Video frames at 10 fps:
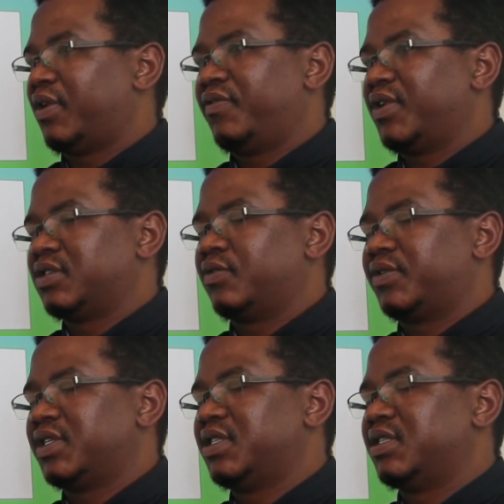effects of
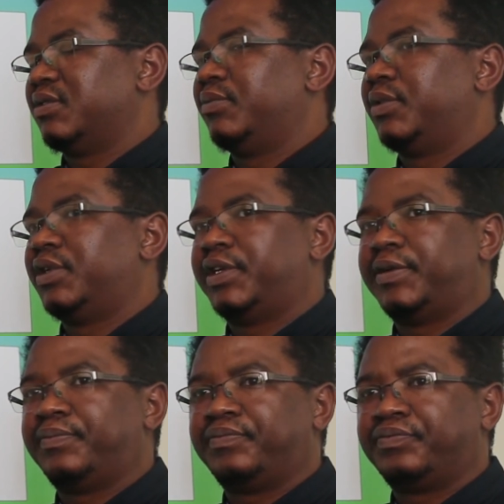racism.
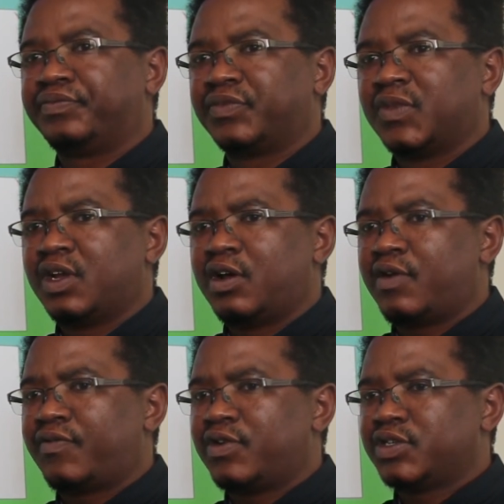
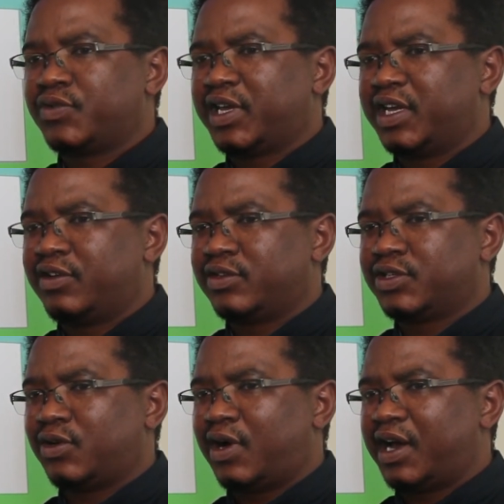Of course, we can
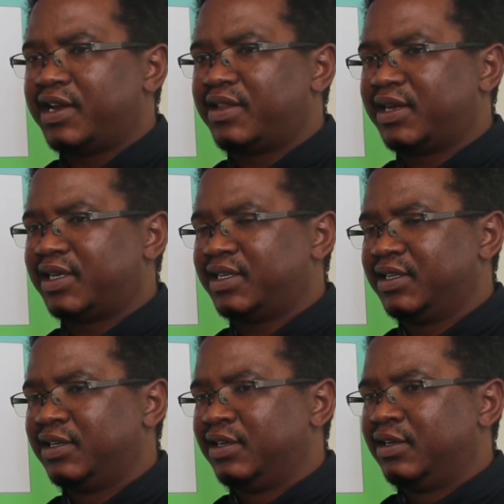also add that
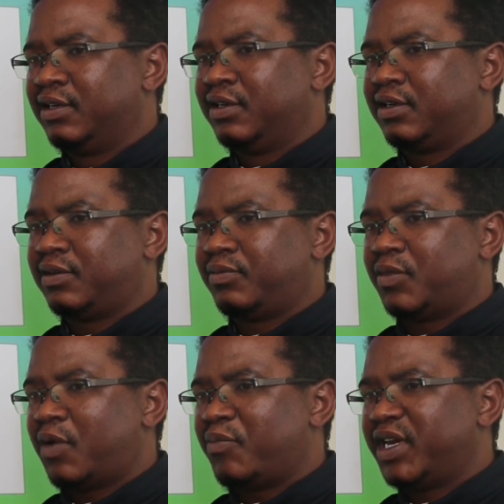
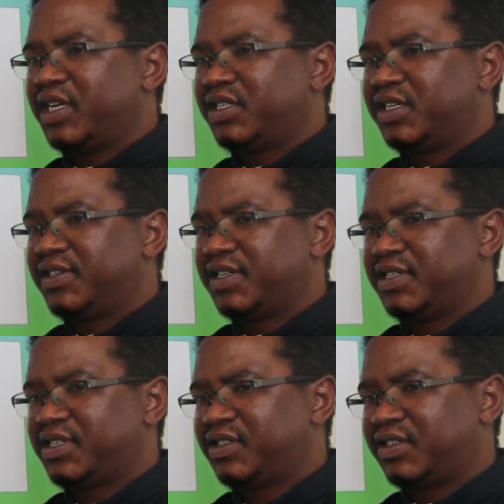many
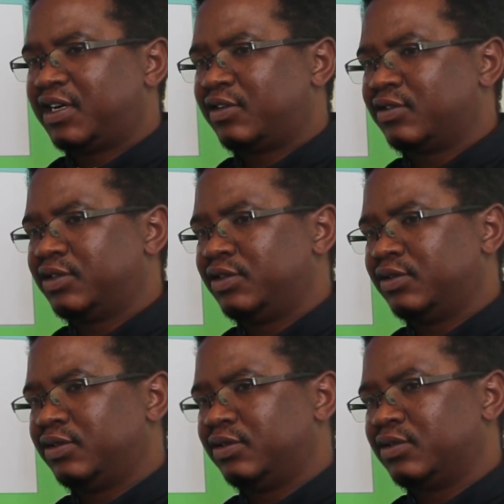churches struggle
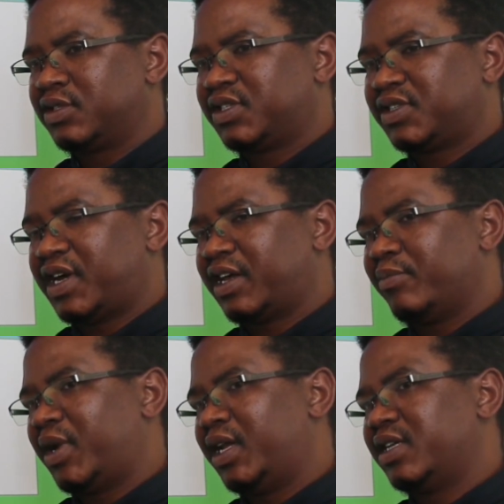to strike a
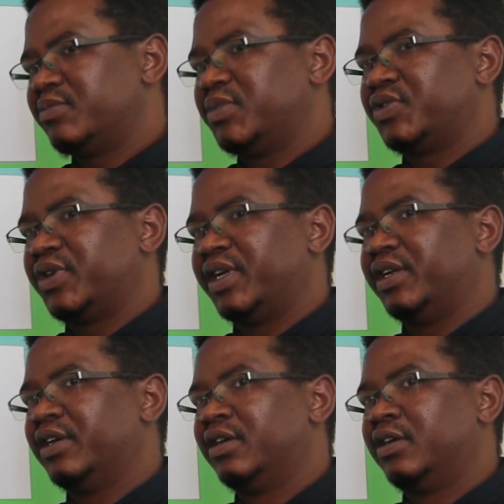balance
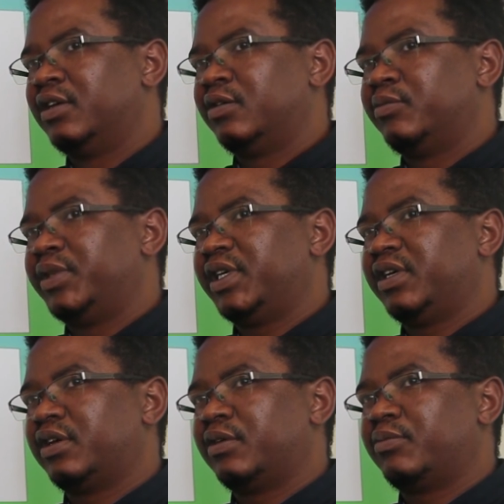between
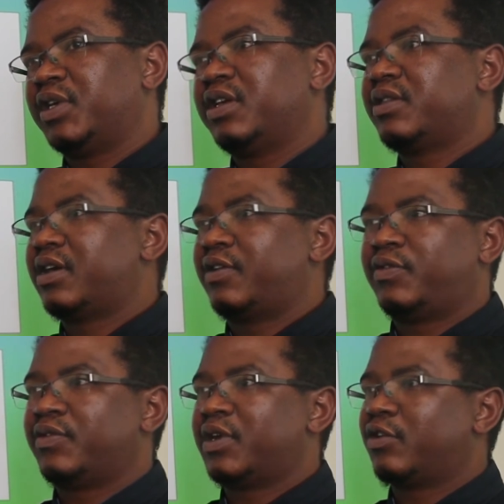being there
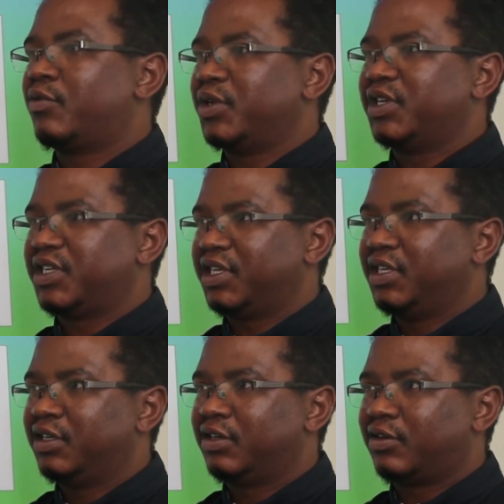for their community
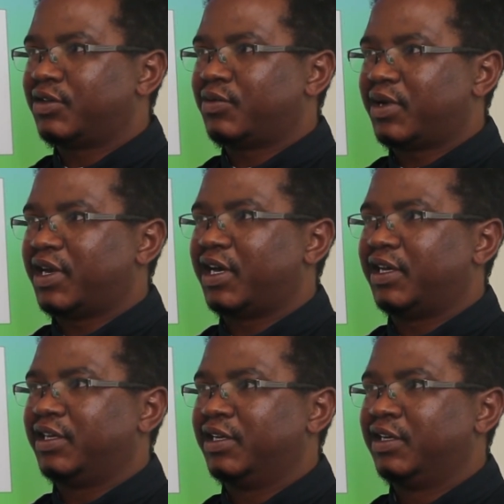on the one
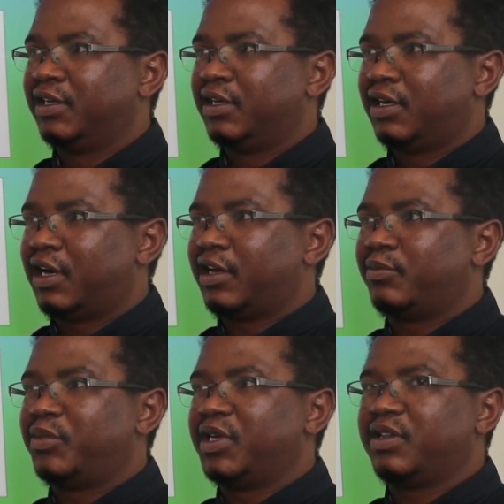hand
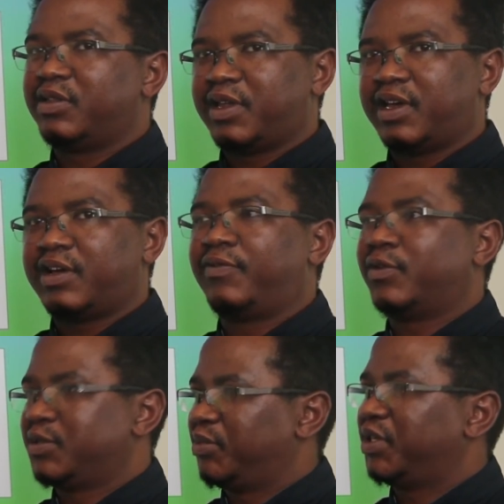and being there
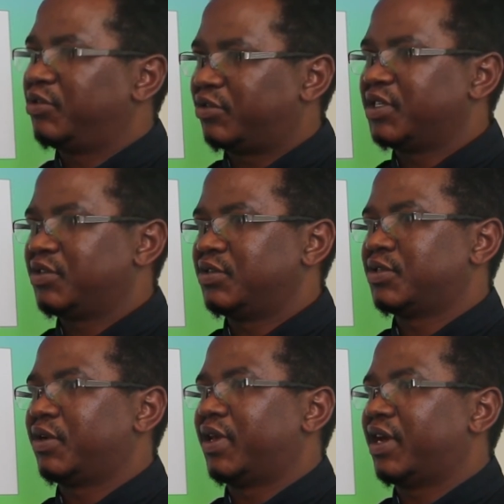for spiritual reasons
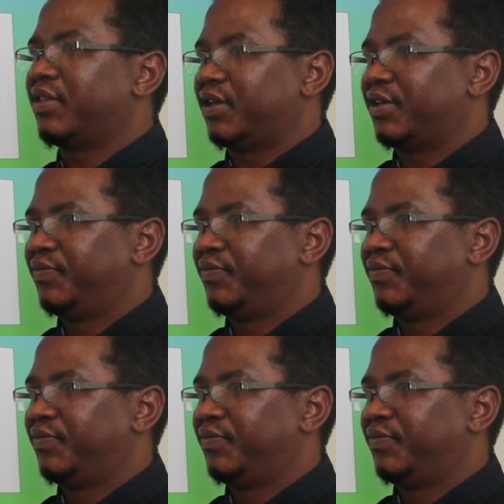on the other.